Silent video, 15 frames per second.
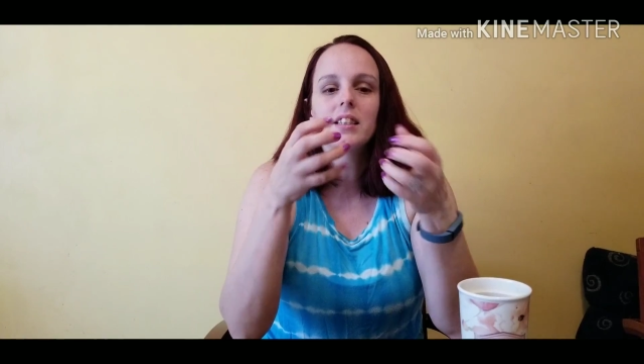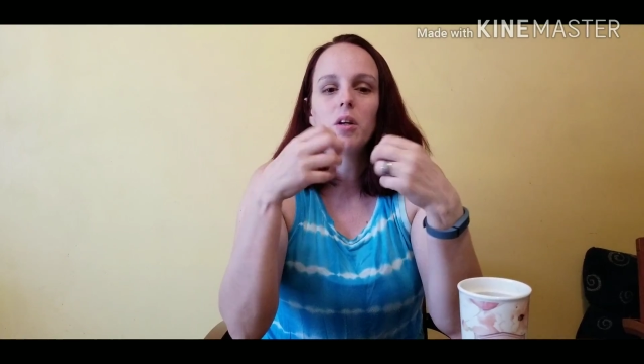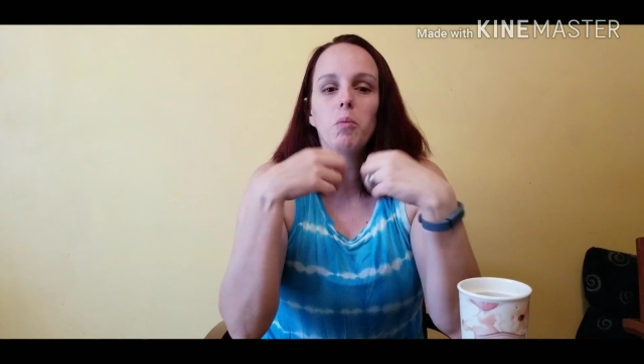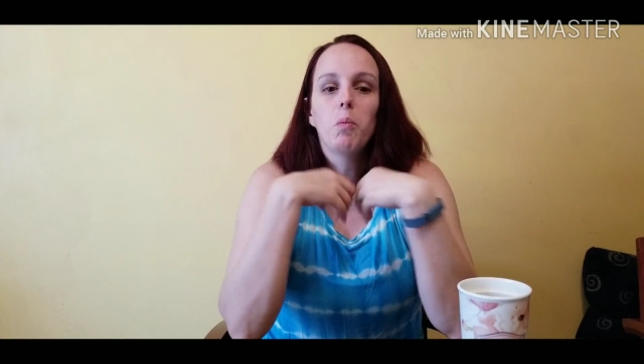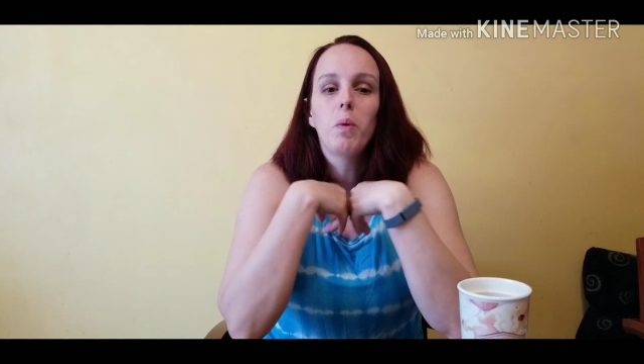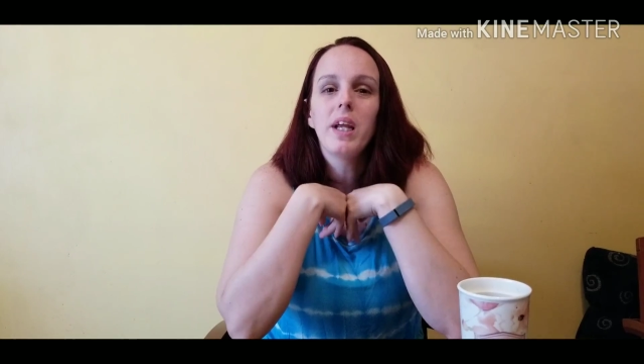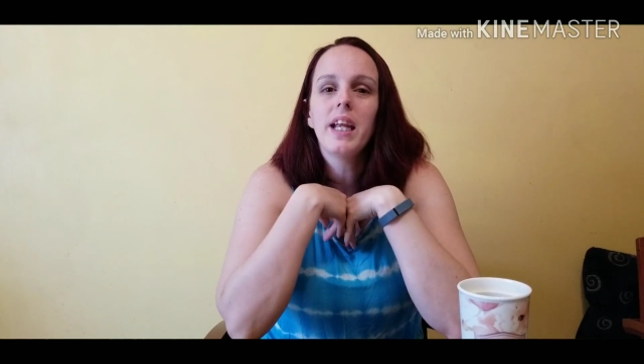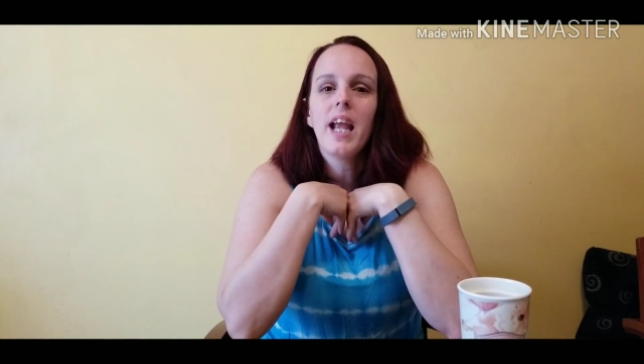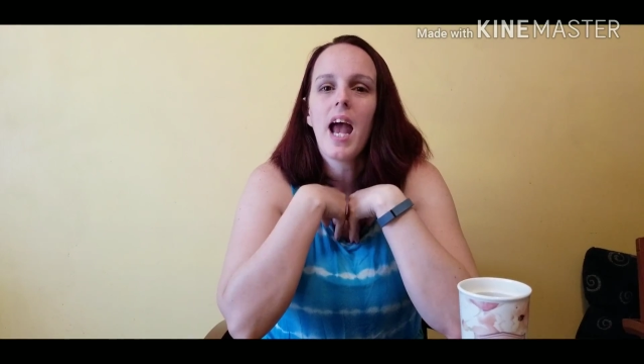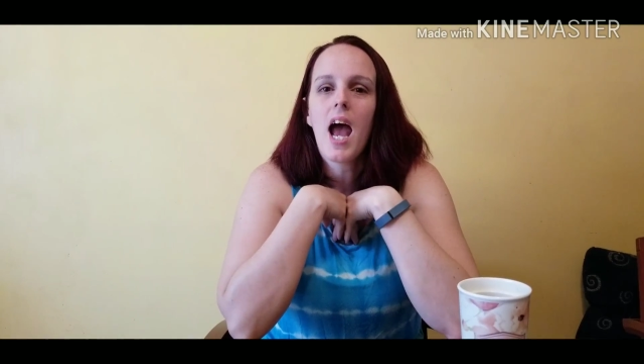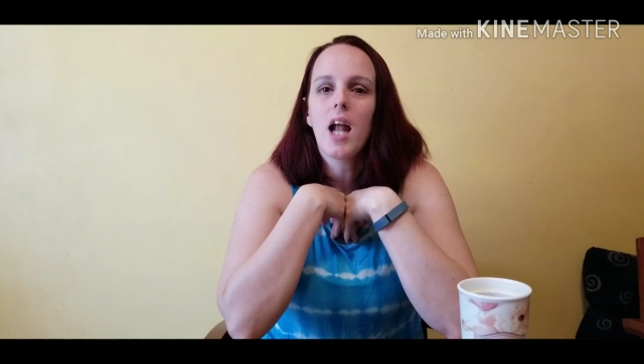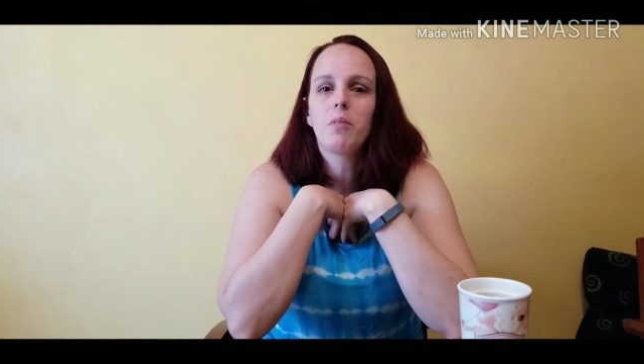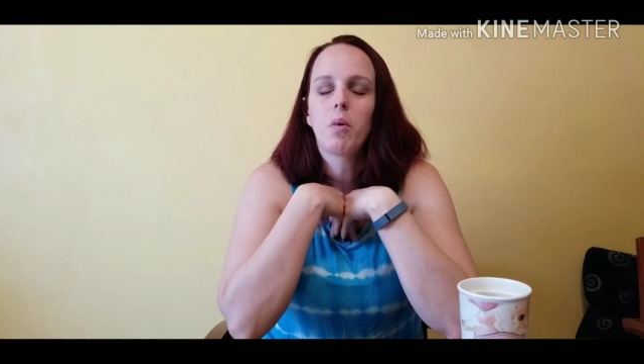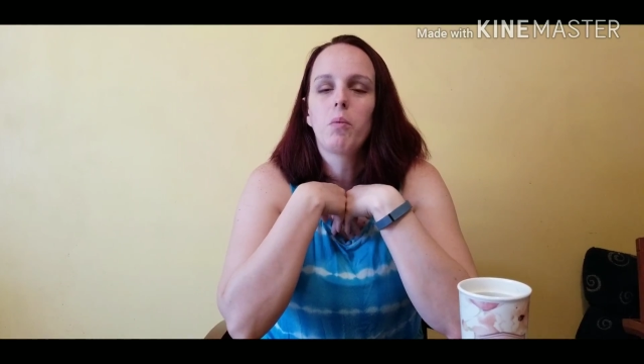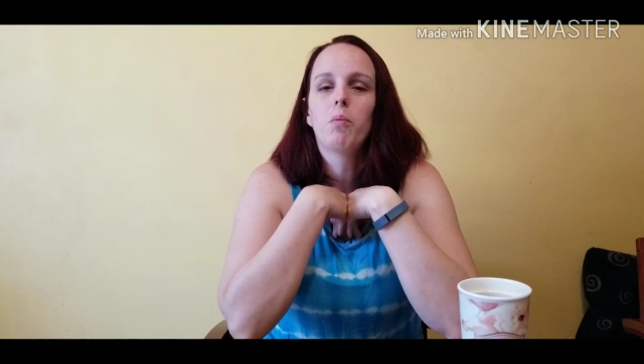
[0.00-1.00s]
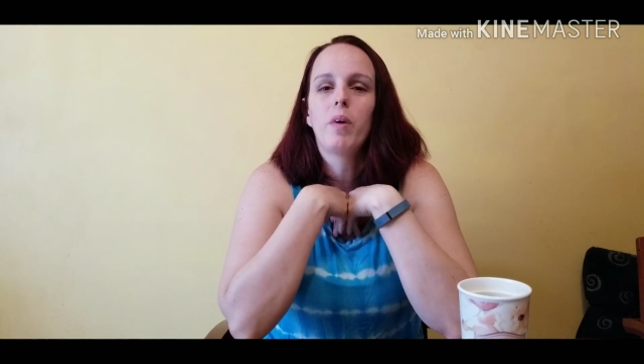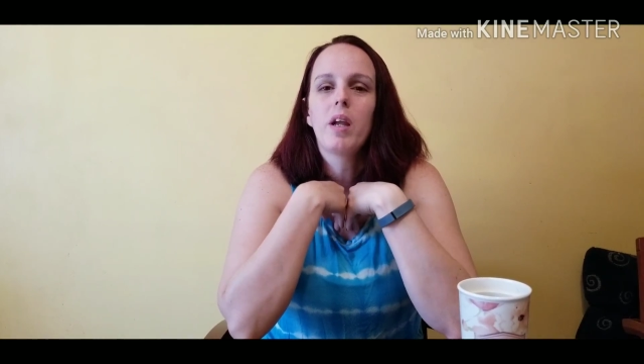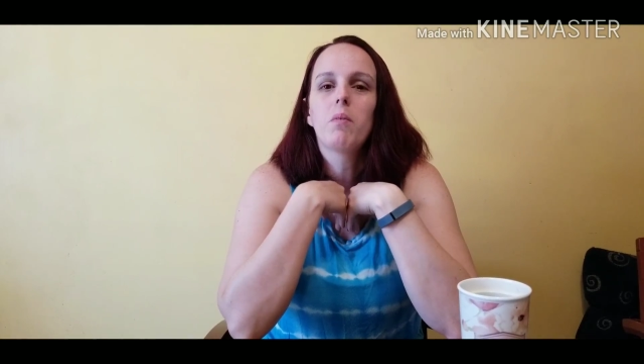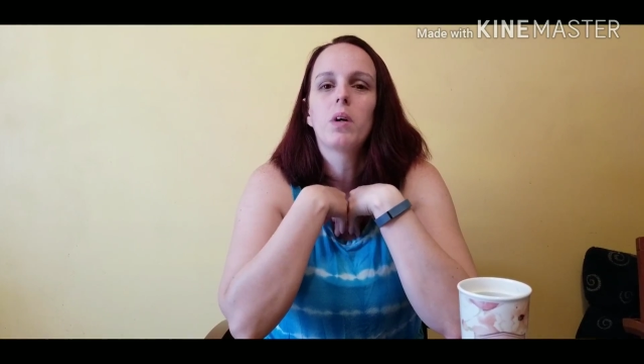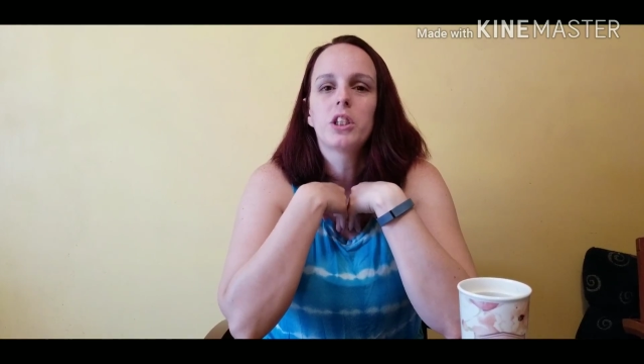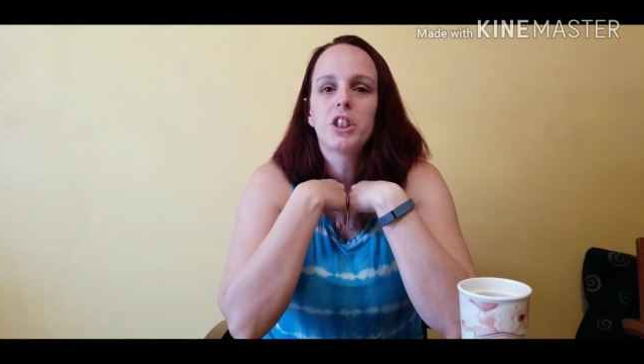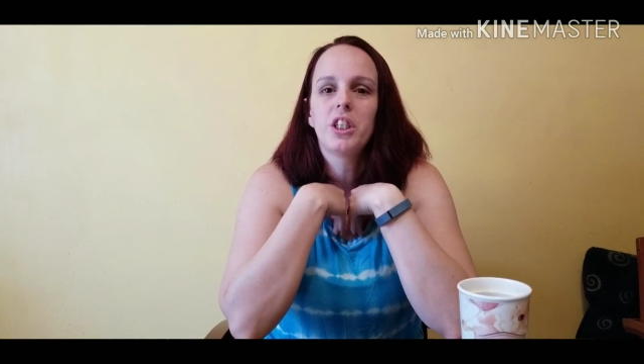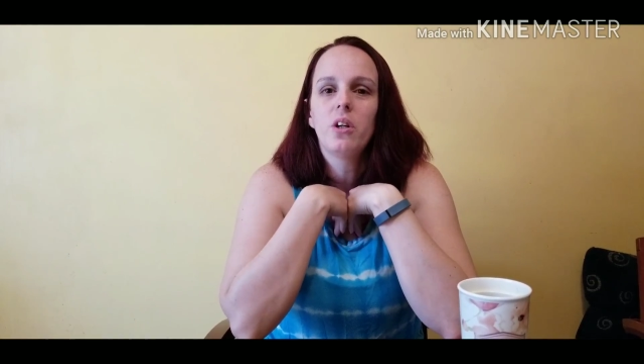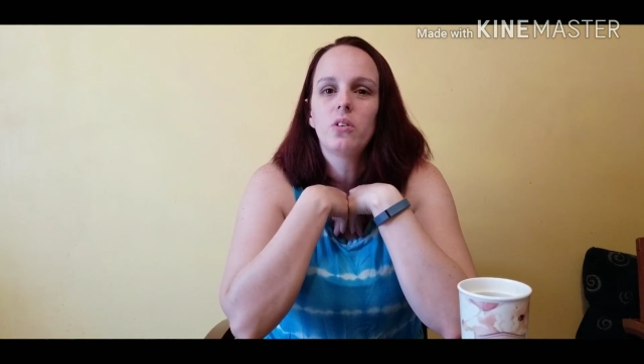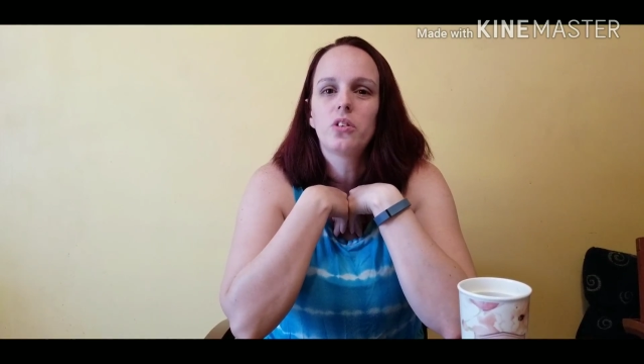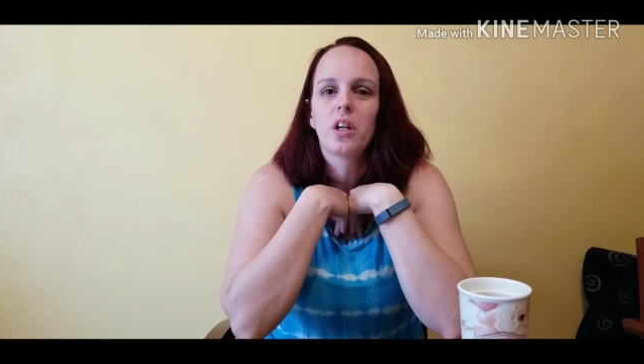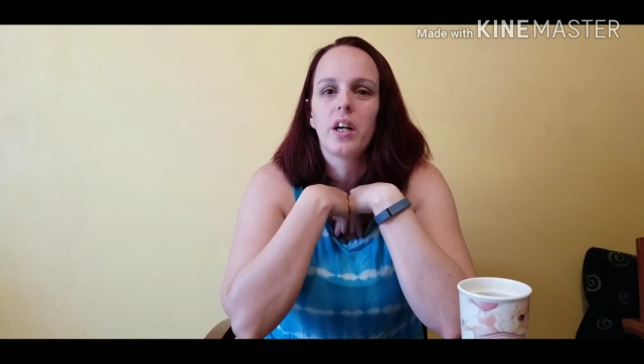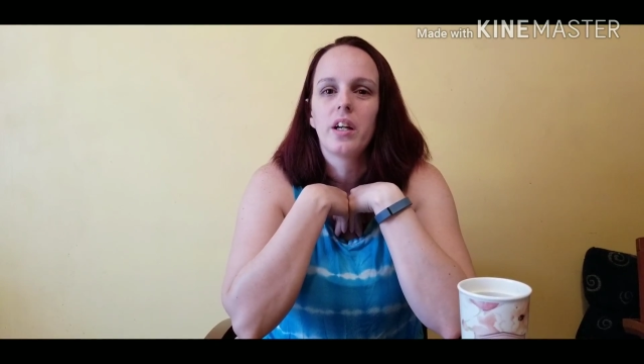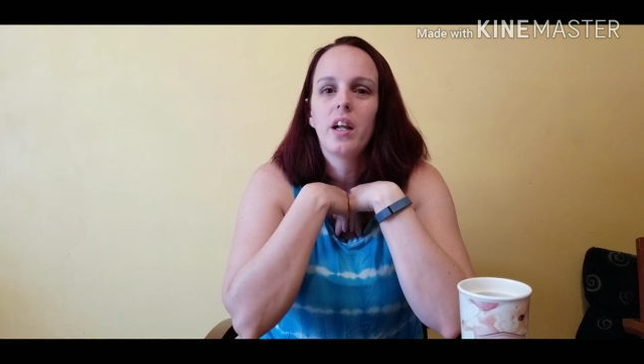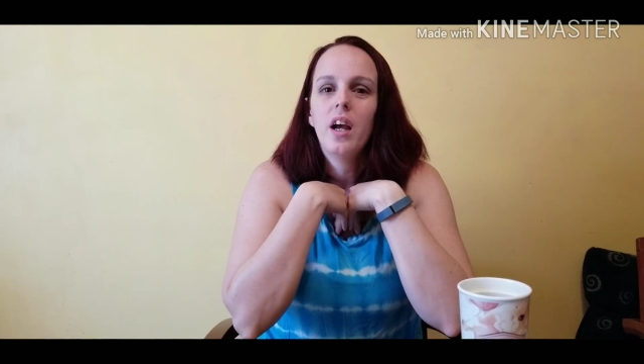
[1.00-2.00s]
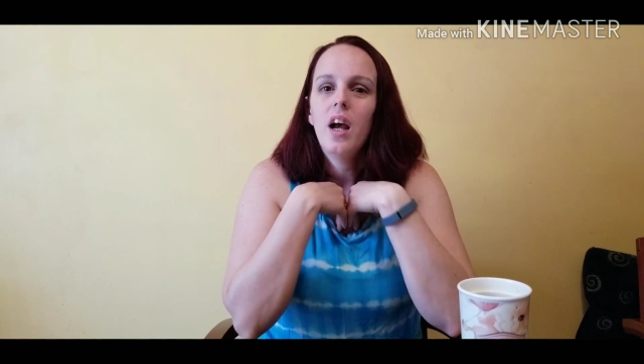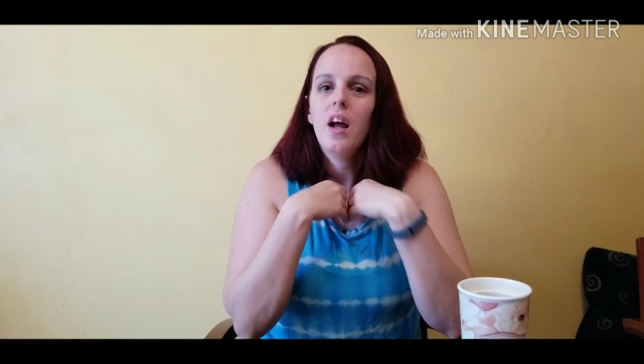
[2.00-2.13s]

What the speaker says: that we had when we were children.